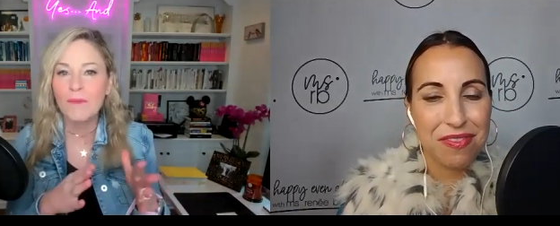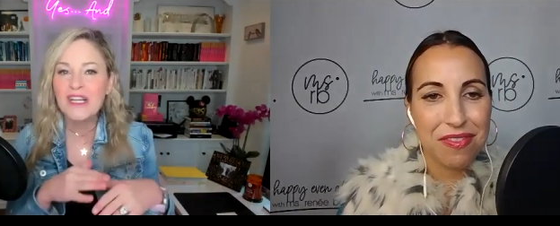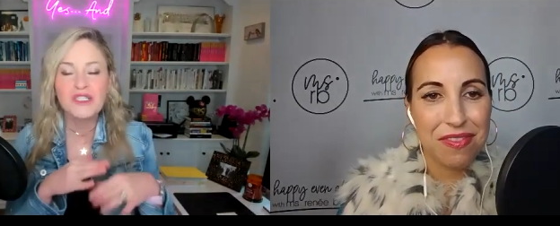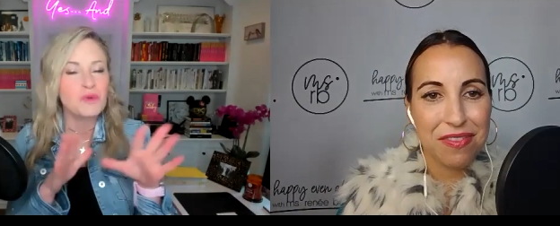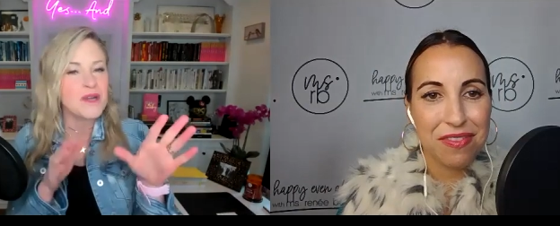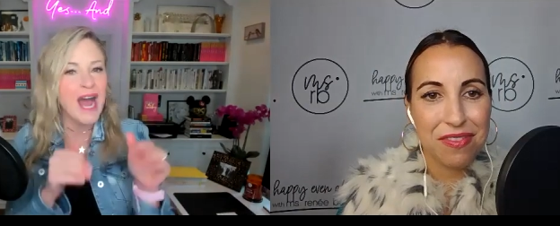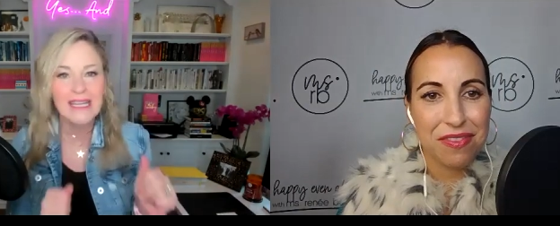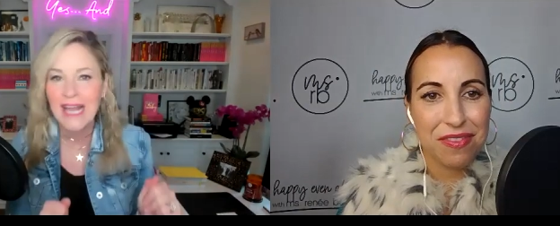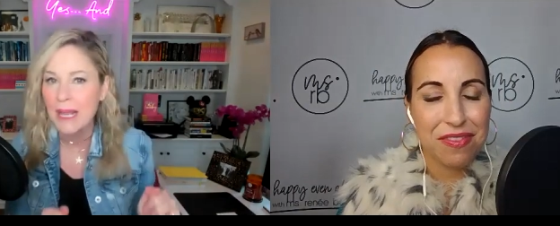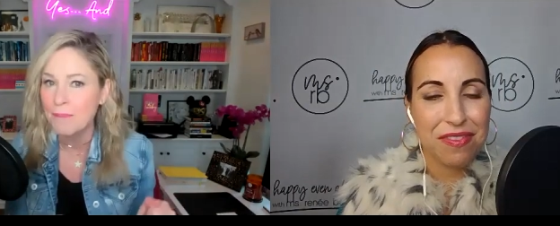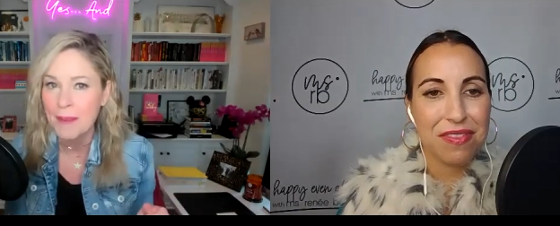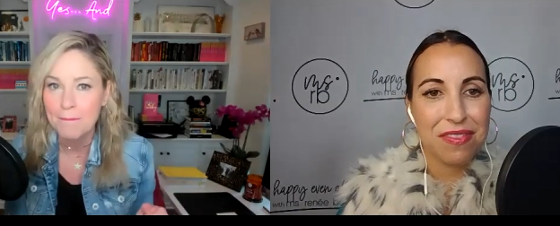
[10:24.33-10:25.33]
Speaker 1: we do not
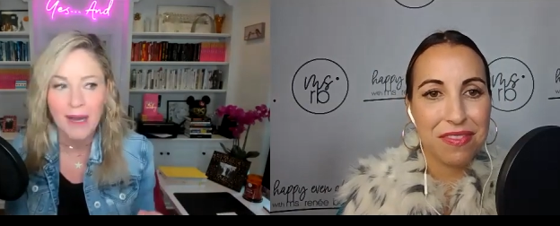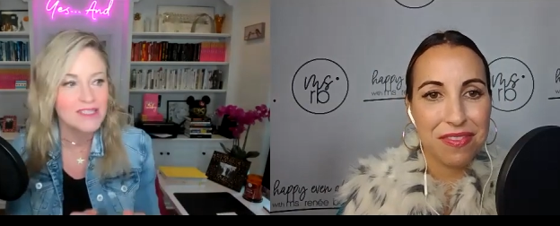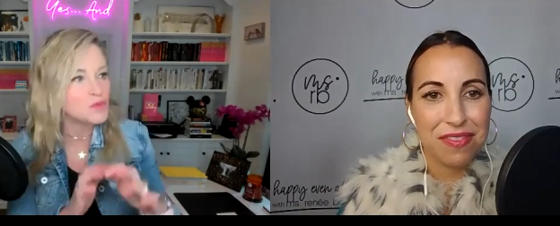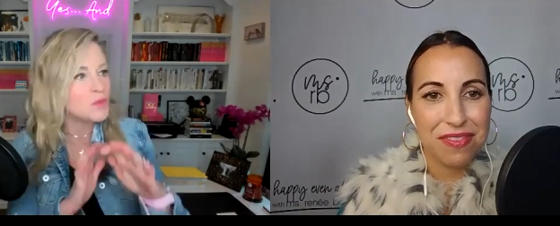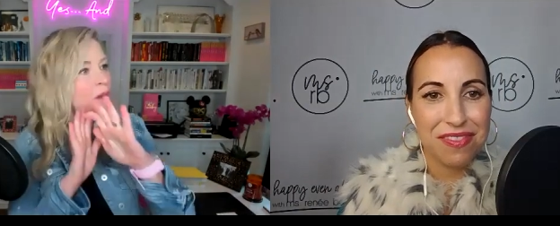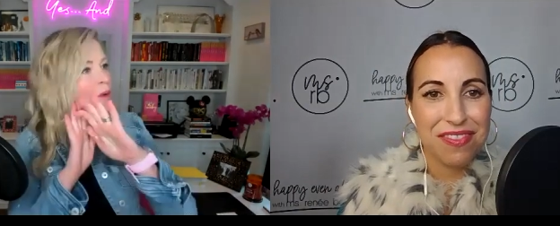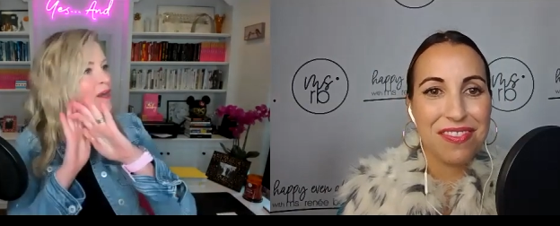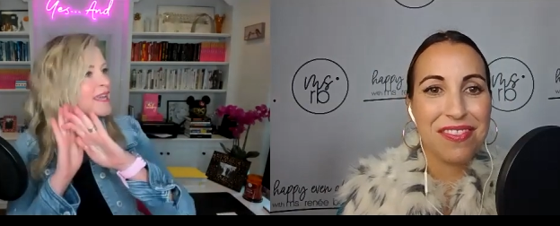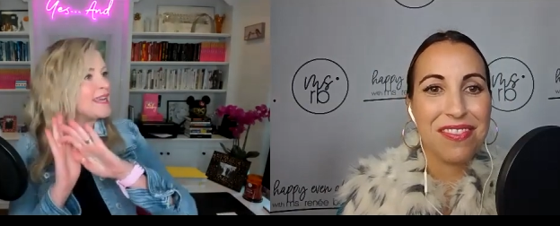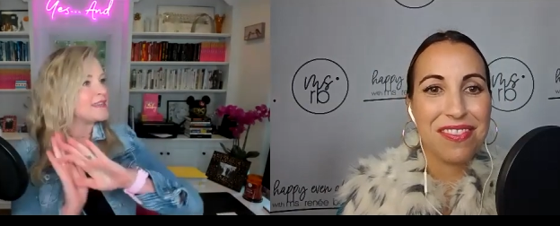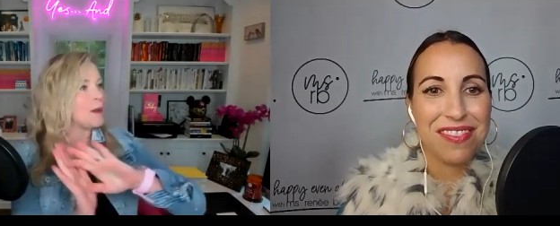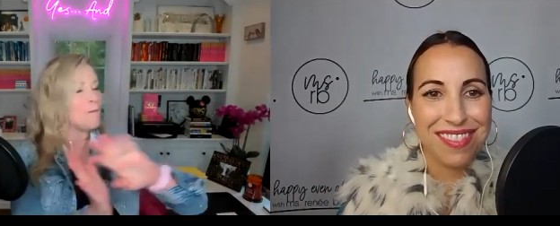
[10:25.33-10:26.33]
like big butts we want to
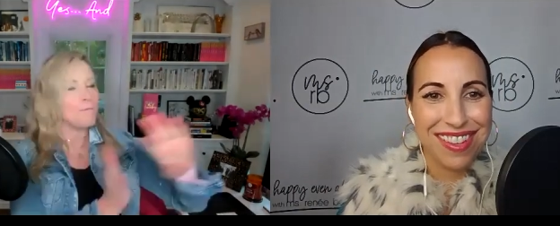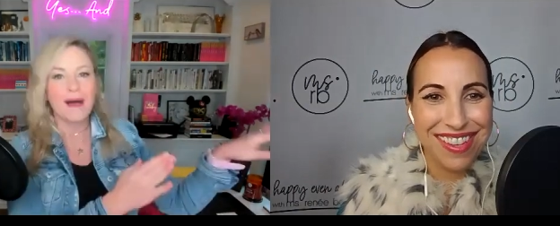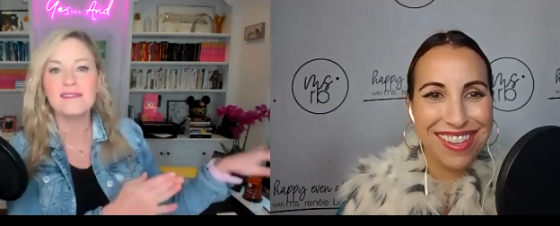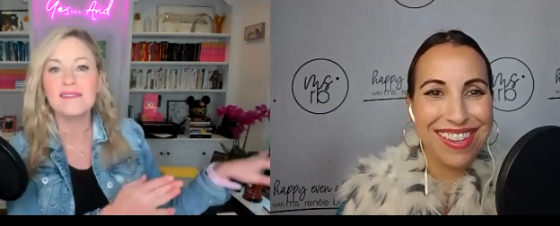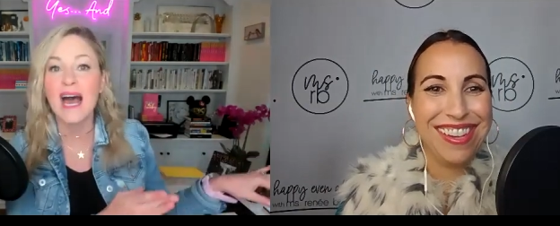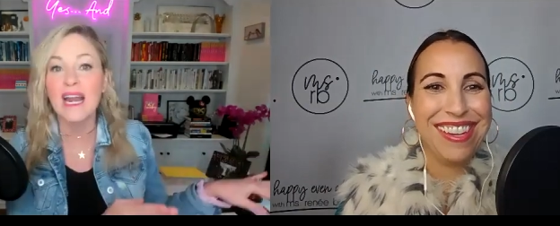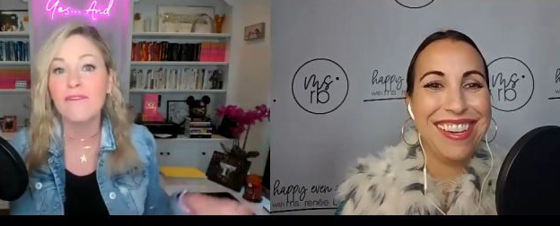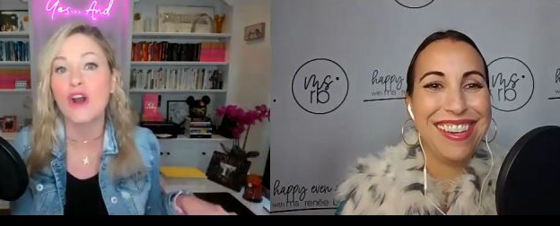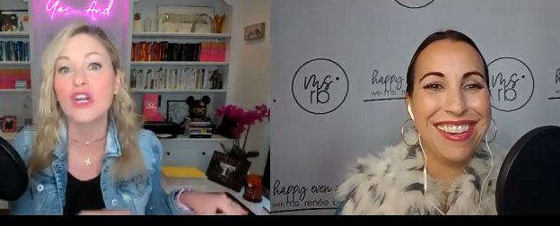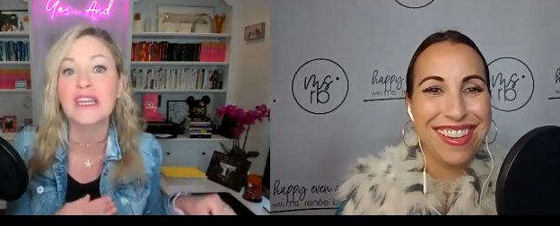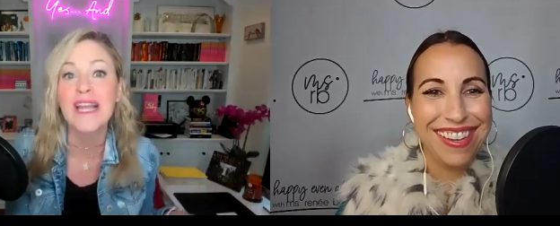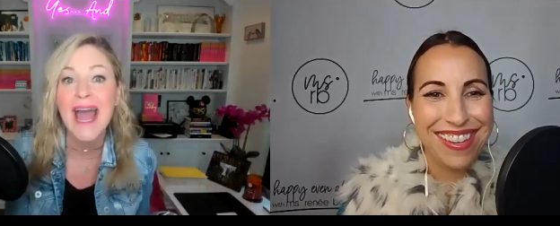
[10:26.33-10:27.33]
get the butts out of
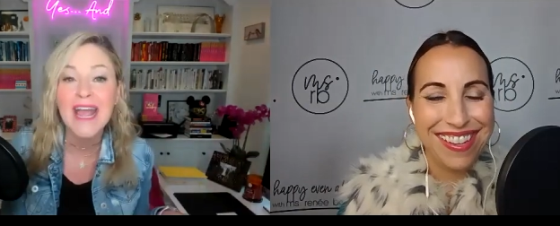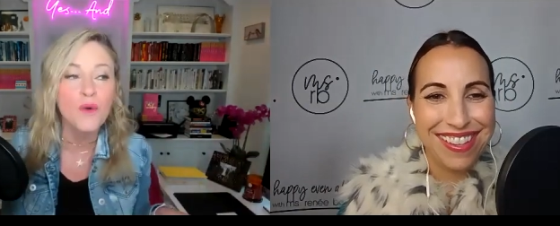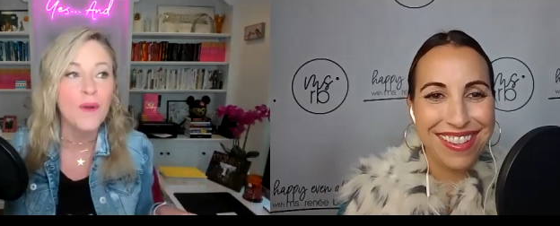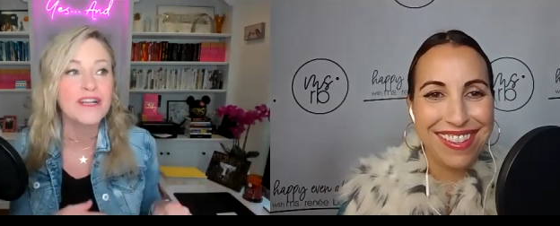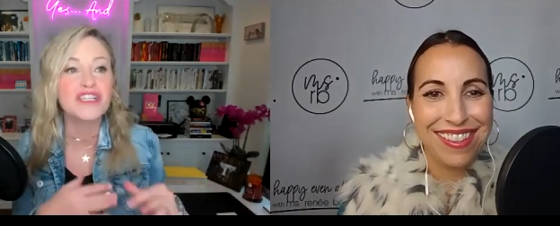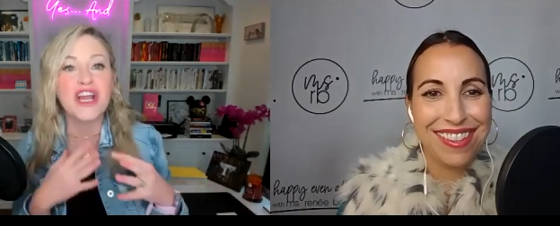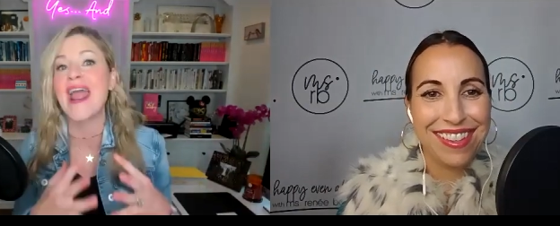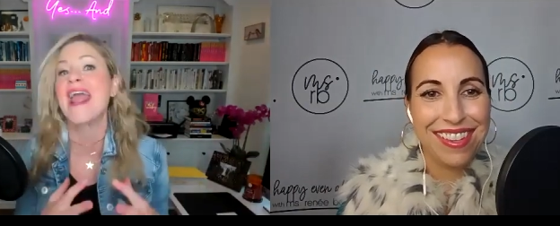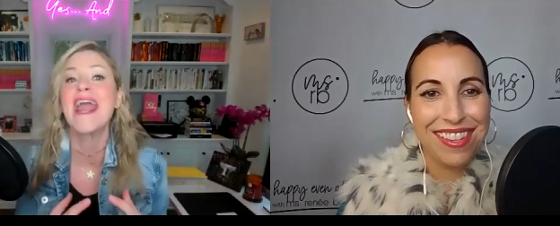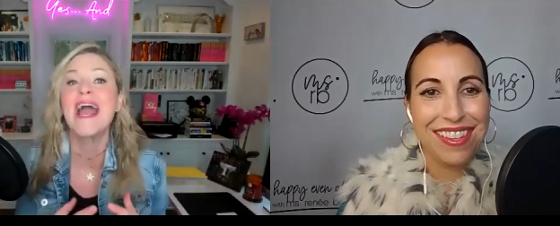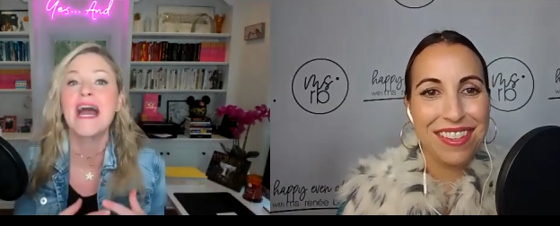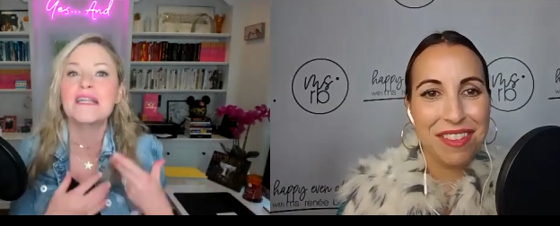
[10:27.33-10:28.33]
our language
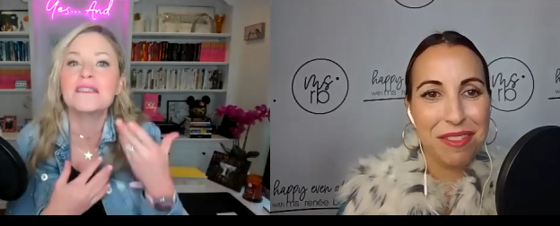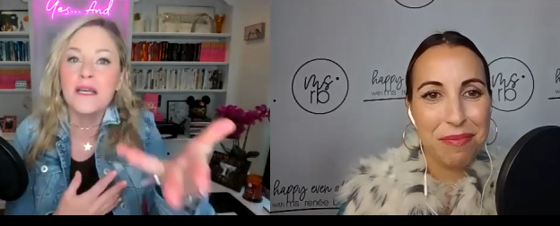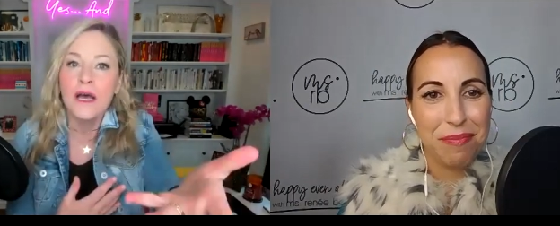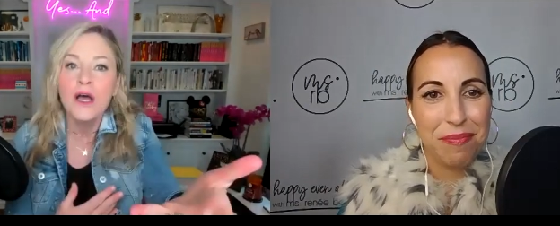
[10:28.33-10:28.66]
and